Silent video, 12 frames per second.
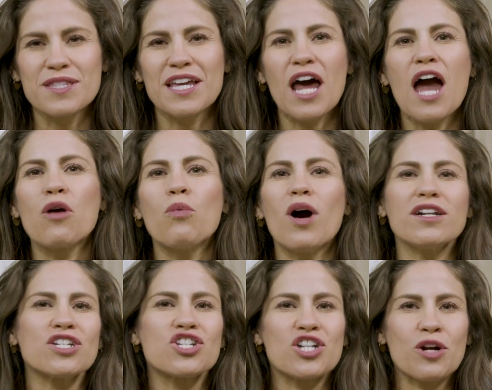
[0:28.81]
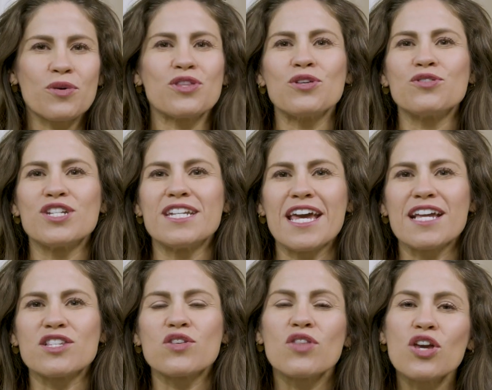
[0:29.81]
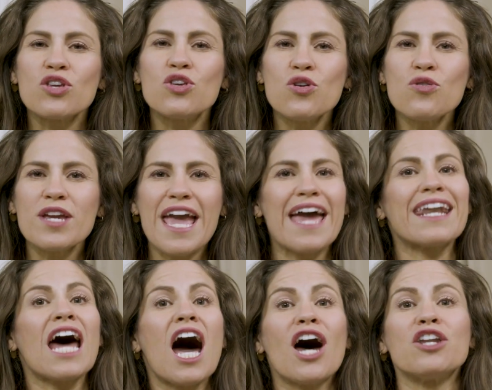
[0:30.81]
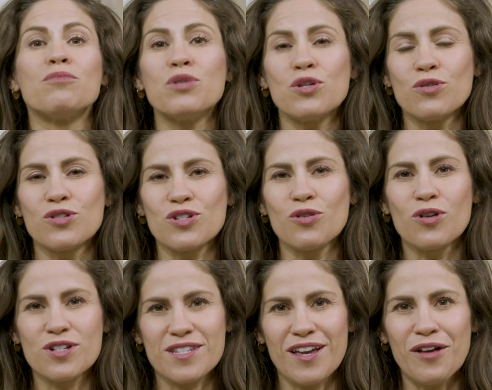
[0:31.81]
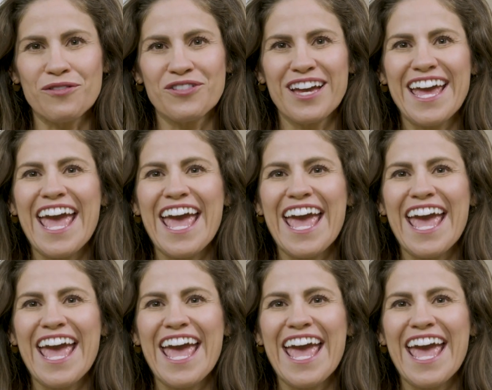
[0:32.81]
that I want to share with you today so that you can unmute yourself